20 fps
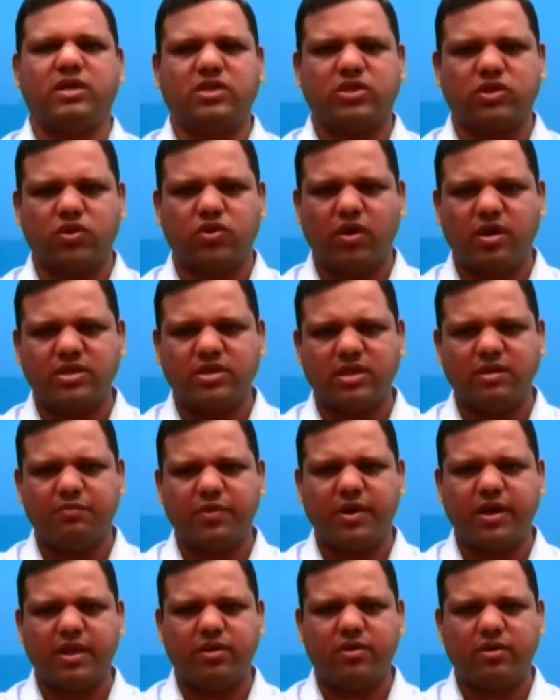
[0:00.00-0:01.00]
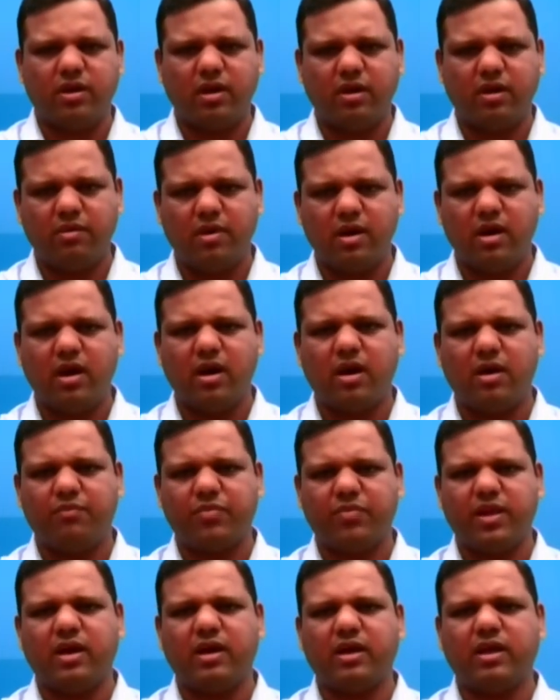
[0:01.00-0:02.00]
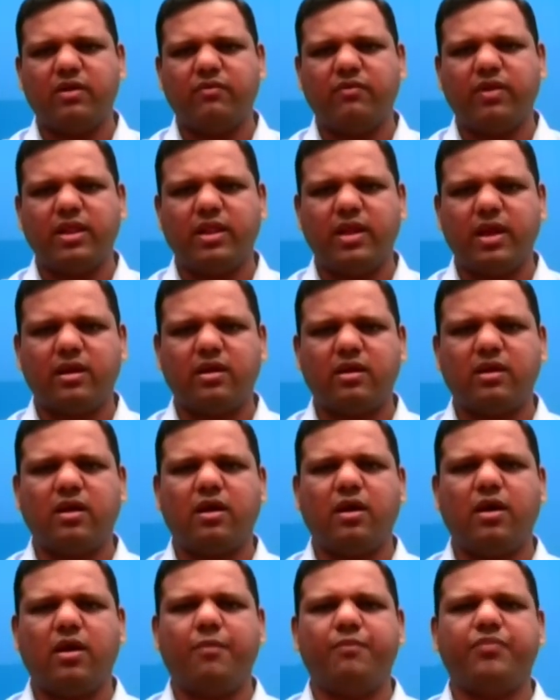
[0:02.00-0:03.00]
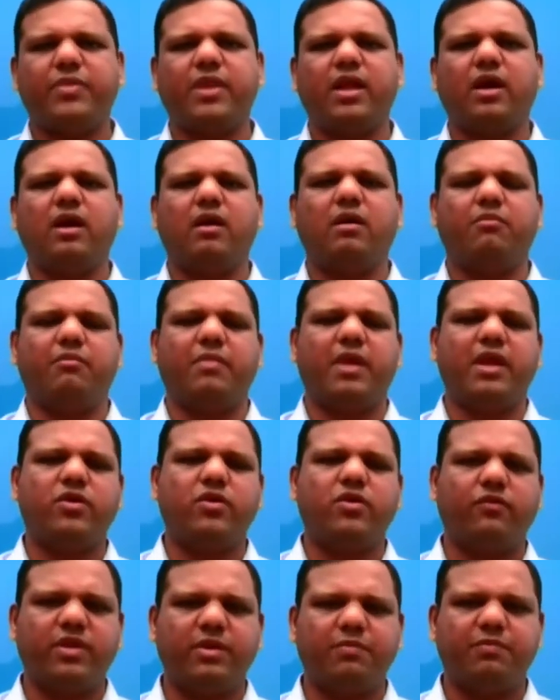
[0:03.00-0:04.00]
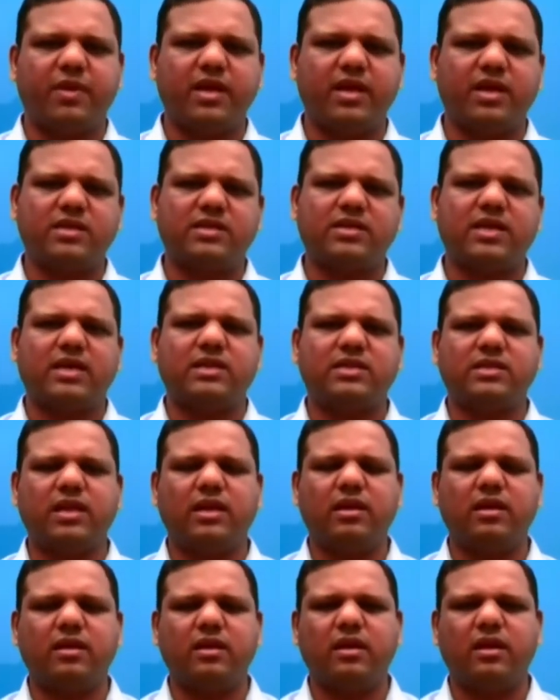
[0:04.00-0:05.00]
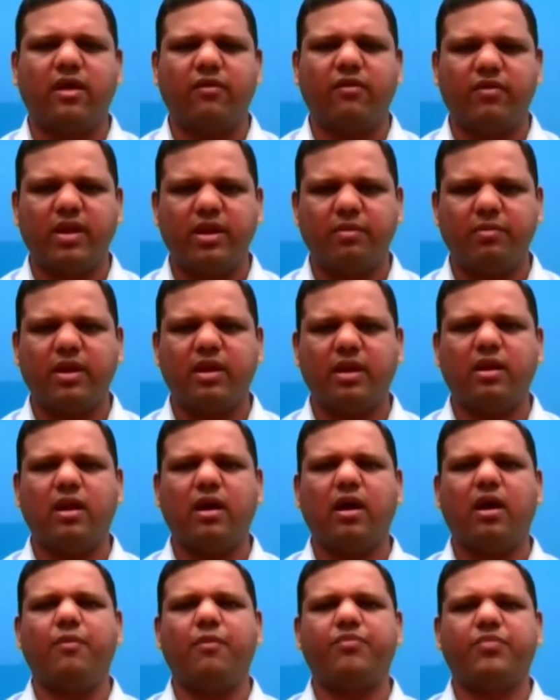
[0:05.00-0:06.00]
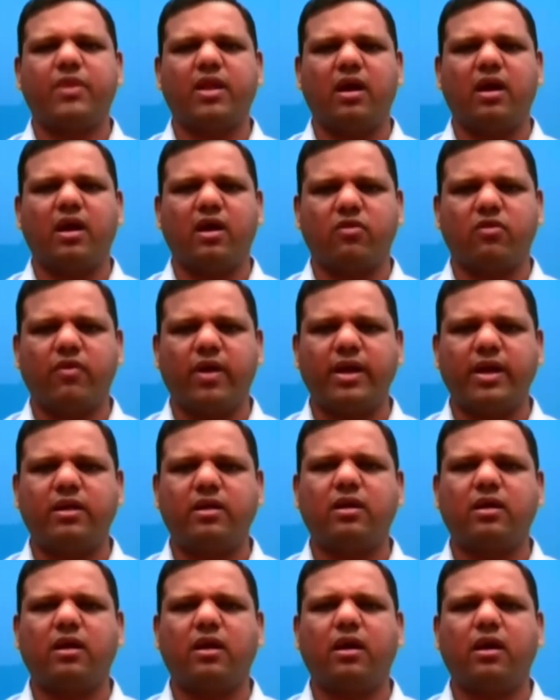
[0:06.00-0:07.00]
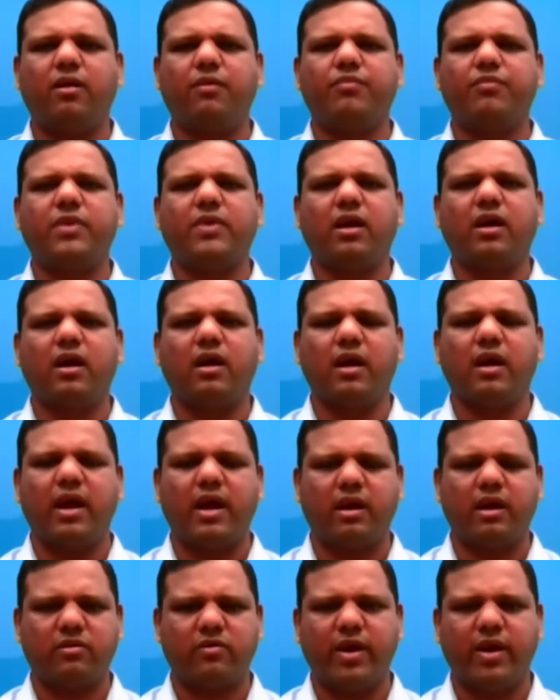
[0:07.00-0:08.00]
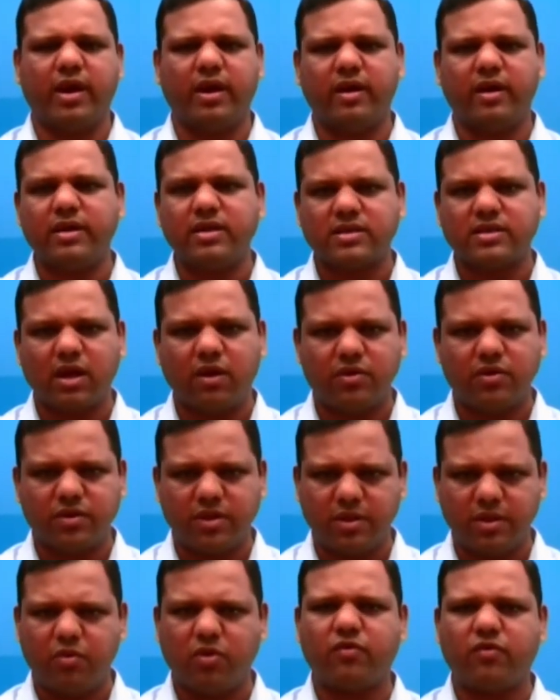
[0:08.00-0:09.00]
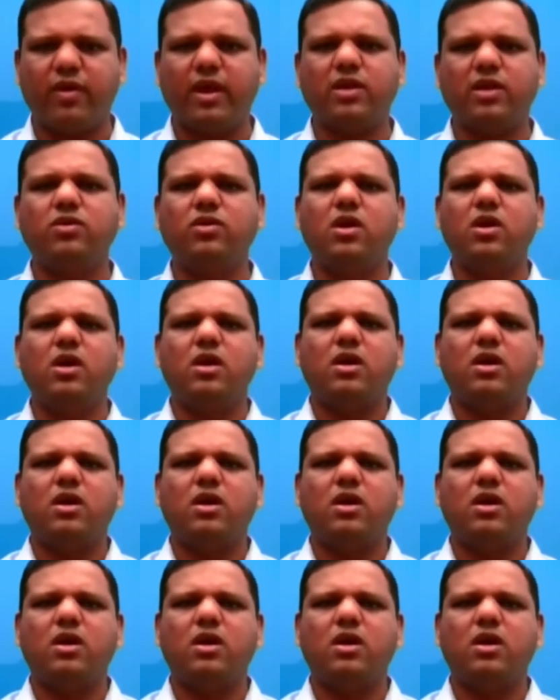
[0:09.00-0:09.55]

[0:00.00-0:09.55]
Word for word: stocks in particular, uh, uh, given that many of the players are still available quite quite at a discount to the book value,